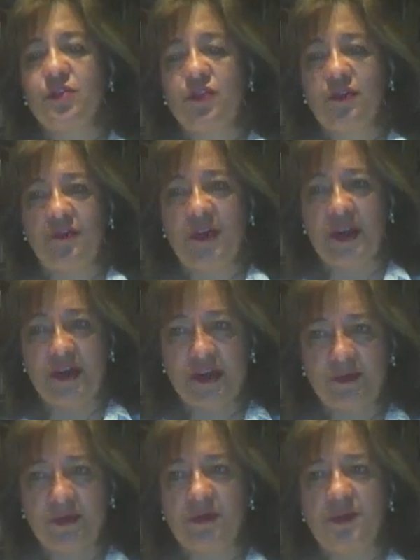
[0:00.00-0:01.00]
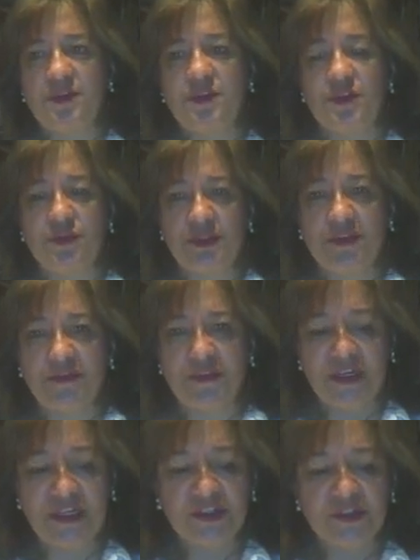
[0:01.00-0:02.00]
your variables, your
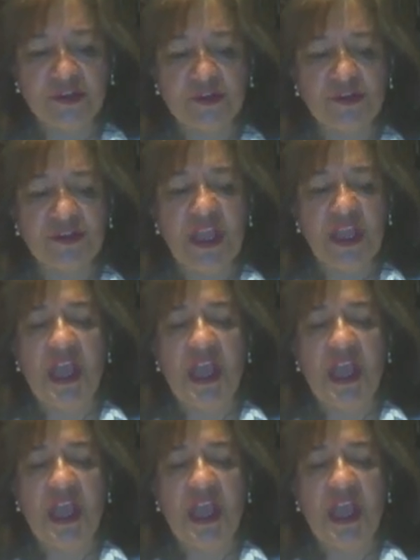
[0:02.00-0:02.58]
definitions,